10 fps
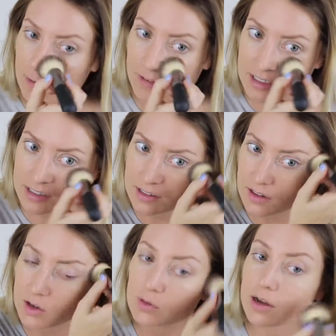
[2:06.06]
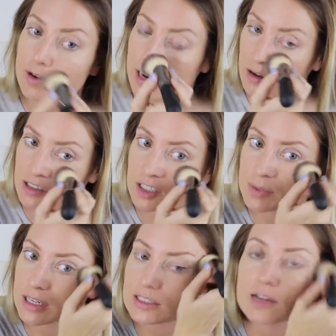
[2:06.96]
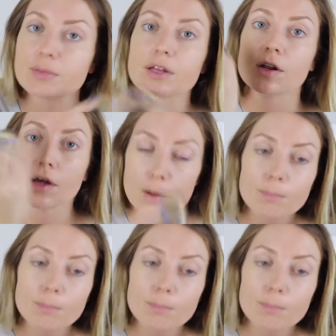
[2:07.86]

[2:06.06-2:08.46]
my face looks a little red right now just because I've been